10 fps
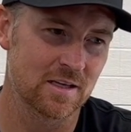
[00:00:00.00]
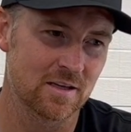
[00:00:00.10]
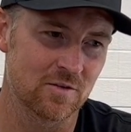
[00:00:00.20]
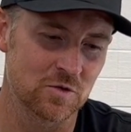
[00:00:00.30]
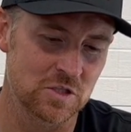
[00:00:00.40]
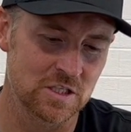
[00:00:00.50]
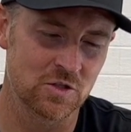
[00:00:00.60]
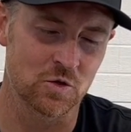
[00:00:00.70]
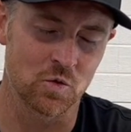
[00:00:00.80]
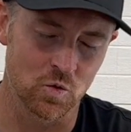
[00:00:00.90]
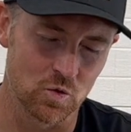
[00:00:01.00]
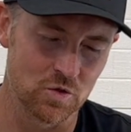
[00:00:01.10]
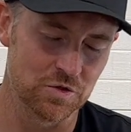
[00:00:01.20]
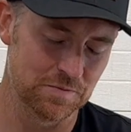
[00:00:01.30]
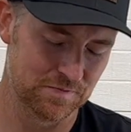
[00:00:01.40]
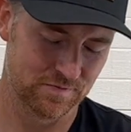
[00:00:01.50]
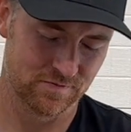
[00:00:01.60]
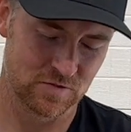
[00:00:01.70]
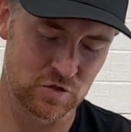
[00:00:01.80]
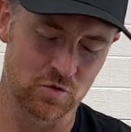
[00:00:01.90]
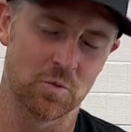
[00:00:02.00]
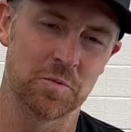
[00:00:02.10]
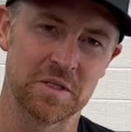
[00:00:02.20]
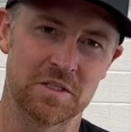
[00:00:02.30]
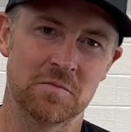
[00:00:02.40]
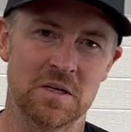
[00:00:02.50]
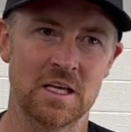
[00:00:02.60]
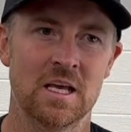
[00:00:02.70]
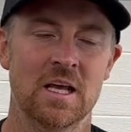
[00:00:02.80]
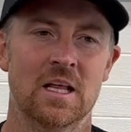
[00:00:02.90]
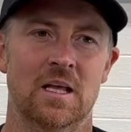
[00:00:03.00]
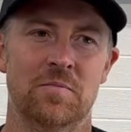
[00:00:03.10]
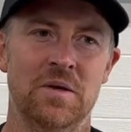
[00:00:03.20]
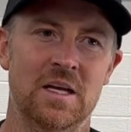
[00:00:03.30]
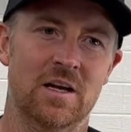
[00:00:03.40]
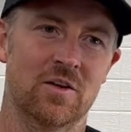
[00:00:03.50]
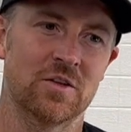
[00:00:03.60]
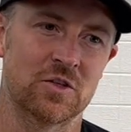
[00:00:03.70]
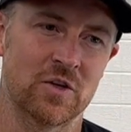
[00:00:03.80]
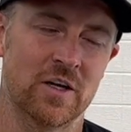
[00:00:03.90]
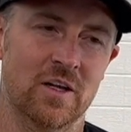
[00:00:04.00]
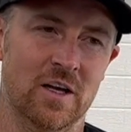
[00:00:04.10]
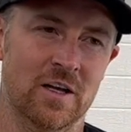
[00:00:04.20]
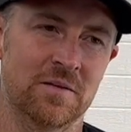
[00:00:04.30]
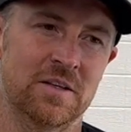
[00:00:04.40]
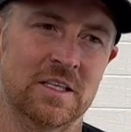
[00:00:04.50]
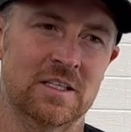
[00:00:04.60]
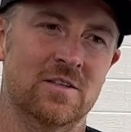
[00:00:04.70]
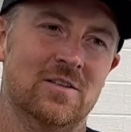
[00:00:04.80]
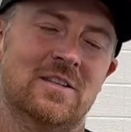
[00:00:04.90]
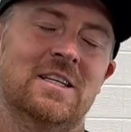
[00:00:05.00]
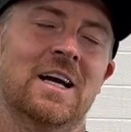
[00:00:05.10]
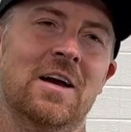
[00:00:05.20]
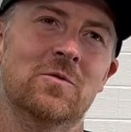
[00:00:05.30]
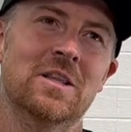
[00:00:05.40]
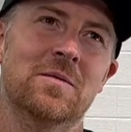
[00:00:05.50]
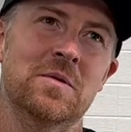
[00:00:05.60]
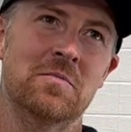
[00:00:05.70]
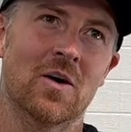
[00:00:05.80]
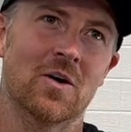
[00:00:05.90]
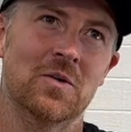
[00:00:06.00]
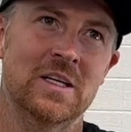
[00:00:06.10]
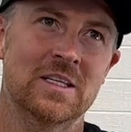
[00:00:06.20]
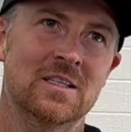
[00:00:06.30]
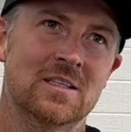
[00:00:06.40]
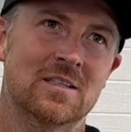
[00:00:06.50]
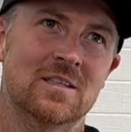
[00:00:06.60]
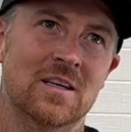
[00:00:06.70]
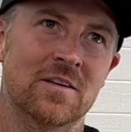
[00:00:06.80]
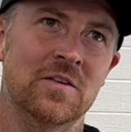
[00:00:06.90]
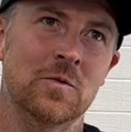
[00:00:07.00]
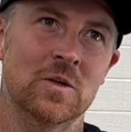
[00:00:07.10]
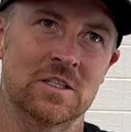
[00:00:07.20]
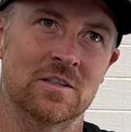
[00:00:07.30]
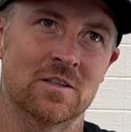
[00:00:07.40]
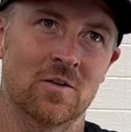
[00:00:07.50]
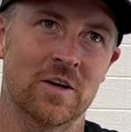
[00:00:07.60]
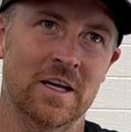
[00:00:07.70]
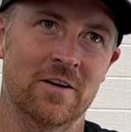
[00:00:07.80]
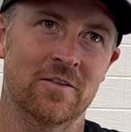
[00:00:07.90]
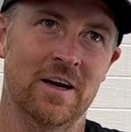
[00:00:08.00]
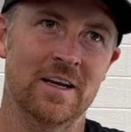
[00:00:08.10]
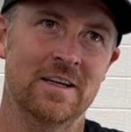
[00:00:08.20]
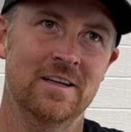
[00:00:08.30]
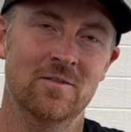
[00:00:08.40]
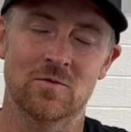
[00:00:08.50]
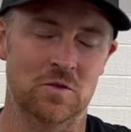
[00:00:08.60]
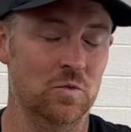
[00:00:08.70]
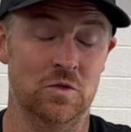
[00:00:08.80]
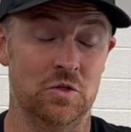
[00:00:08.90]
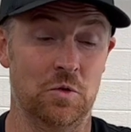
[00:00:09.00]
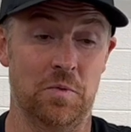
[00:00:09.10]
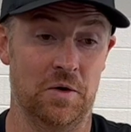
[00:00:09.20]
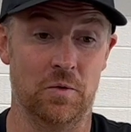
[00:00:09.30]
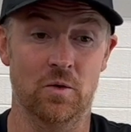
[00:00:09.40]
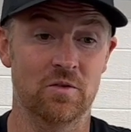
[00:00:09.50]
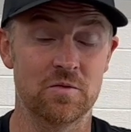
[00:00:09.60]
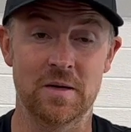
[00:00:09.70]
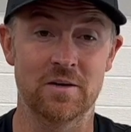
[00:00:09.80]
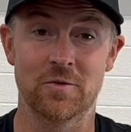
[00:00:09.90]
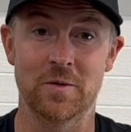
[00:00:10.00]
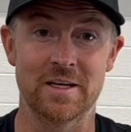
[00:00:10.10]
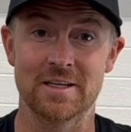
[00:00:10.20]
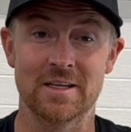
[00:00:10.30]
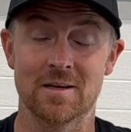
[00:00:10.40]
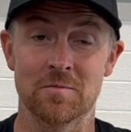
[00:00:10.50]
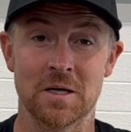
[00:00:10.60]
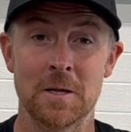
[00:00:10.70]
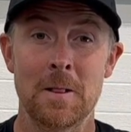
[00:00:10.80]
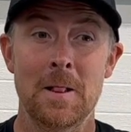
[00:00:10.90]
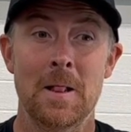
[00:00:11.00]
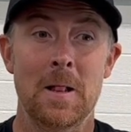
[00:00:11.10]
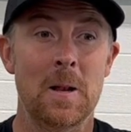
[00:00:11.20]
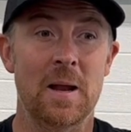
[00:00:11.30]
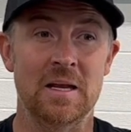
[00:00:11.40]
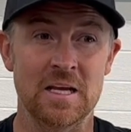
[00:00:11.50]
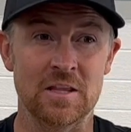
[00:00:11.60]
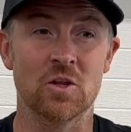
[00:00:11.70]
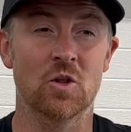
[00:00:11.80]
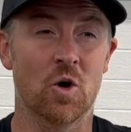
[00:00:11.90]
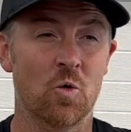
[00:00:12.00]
it was such a cool snowmobile to me. Like being out on the trail, and this guy would let me borrow his if he wasn't going out riding, which was super cool of him. I don't know why he did it, and he had the low